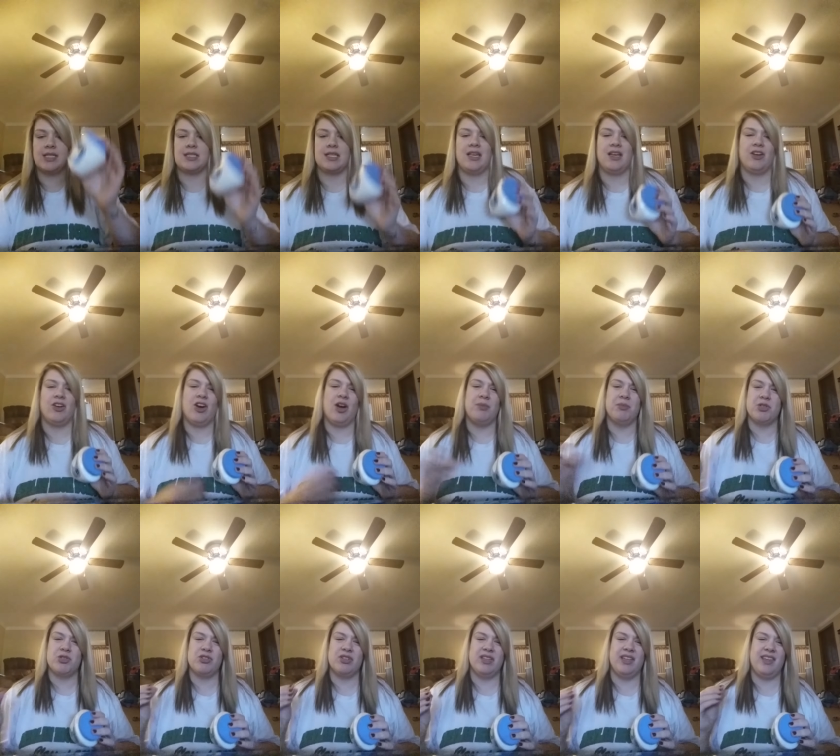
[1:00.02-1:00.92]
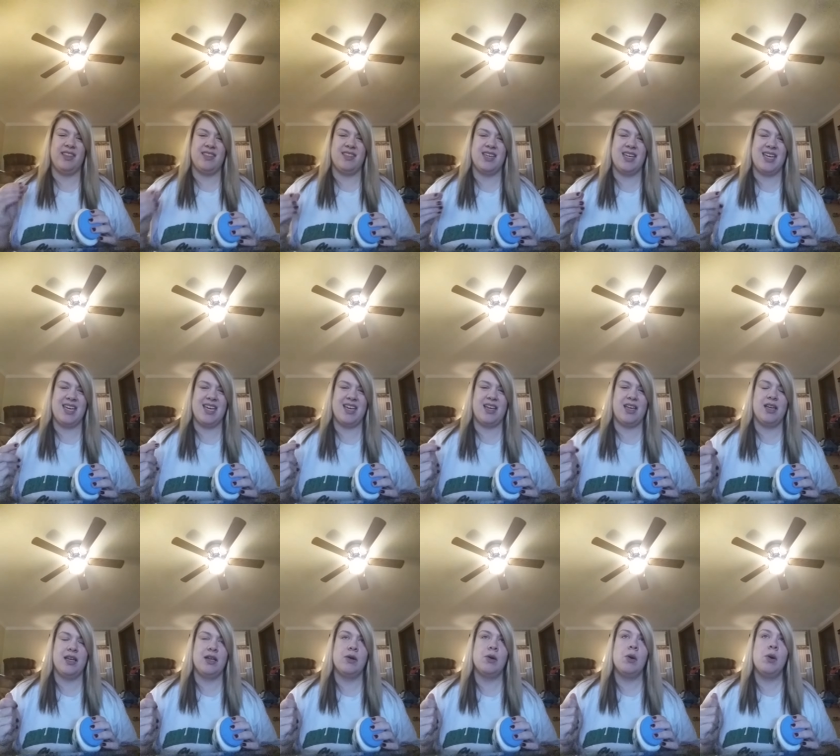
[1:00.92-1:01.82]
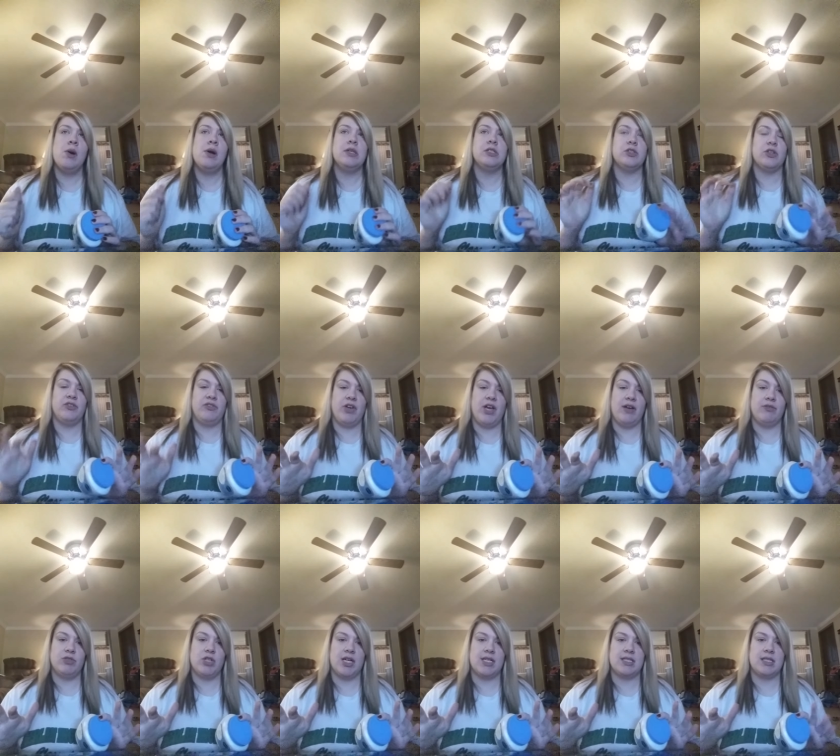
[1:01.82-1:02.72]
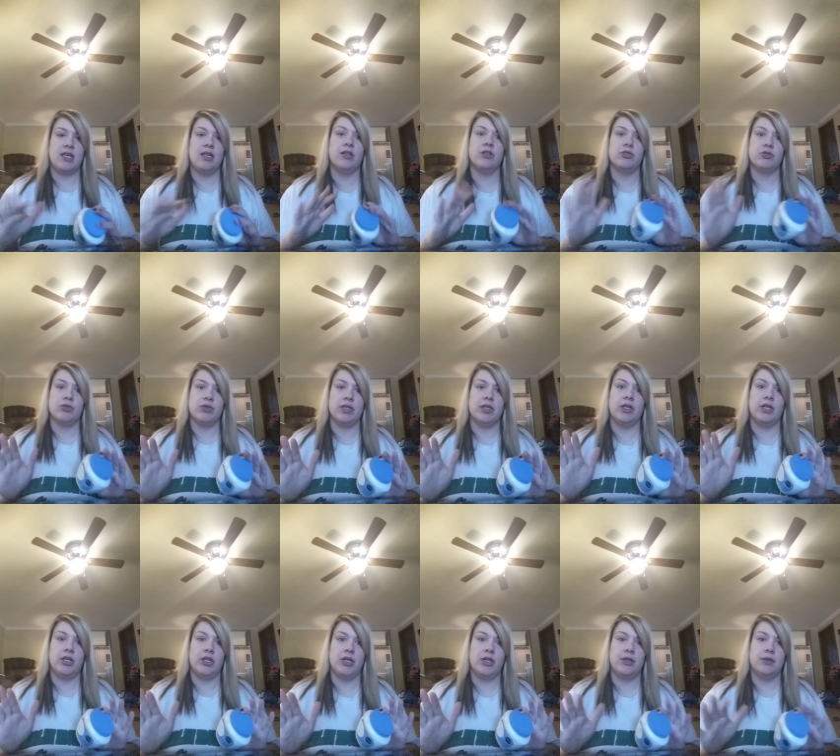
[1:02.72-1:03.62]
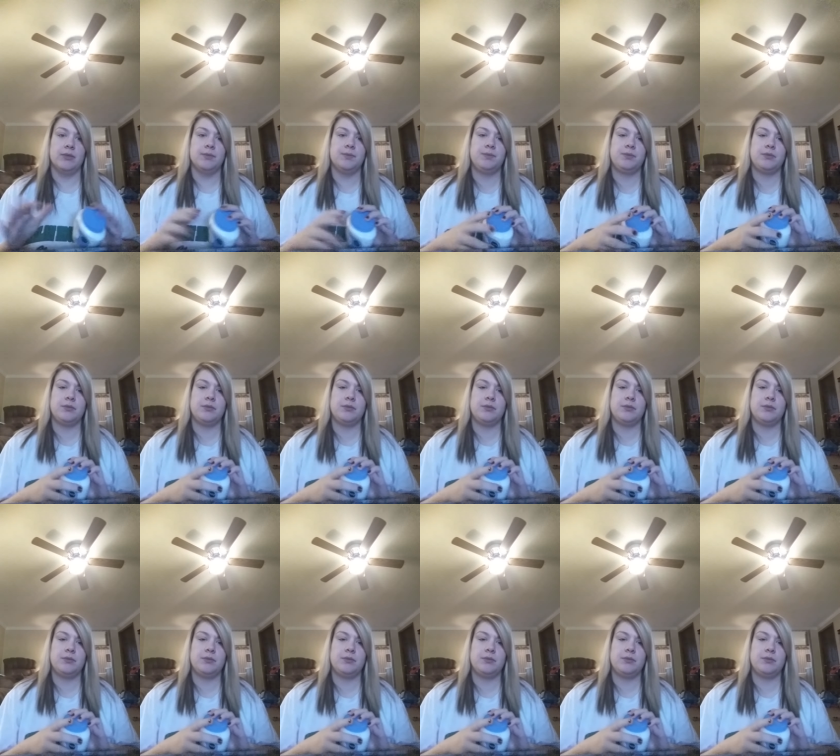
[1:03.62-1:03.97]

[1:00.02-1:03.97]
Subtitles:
skin cream. It's really thick, so if you have dry skin, it's really good.